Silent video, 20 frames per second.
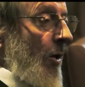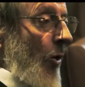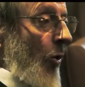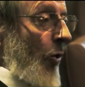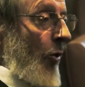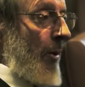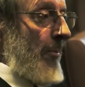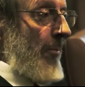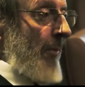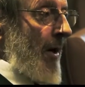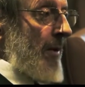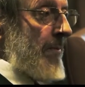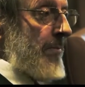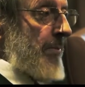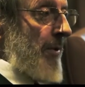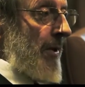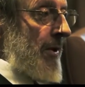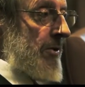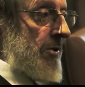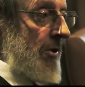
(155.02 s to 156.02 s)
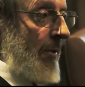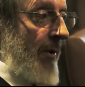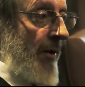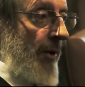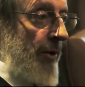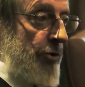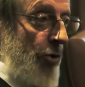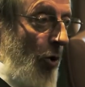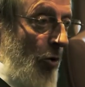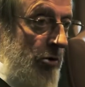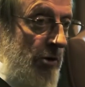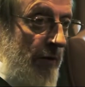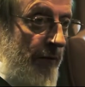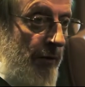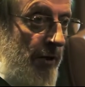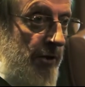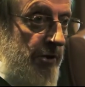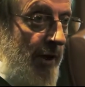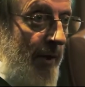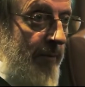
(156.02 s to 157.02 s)
or it might be some other toxin
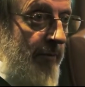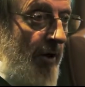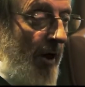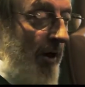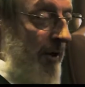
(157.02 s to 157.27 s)
for the same